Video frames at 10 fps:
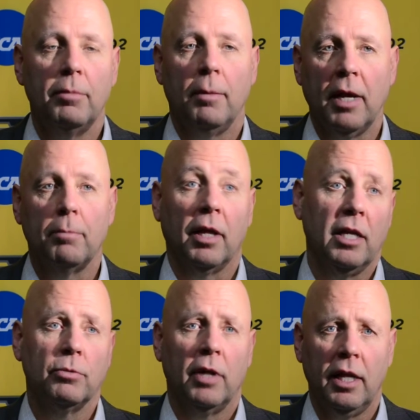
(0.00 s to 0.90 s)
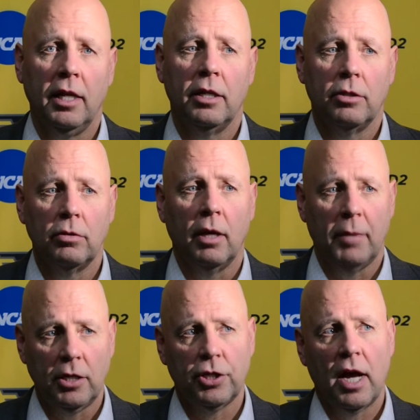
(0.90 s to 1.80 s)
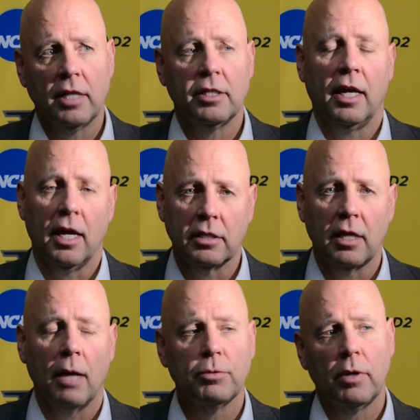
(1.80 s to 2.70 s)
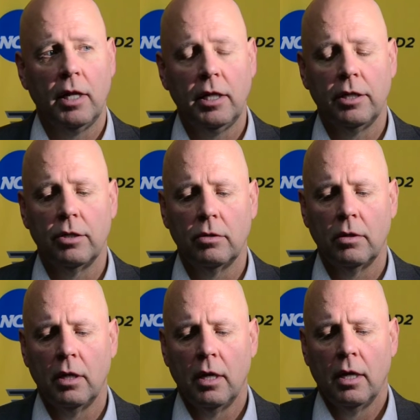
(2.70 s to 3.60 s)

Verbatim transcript: They made plays when they needed to. They made shots. They got stops when they needed to.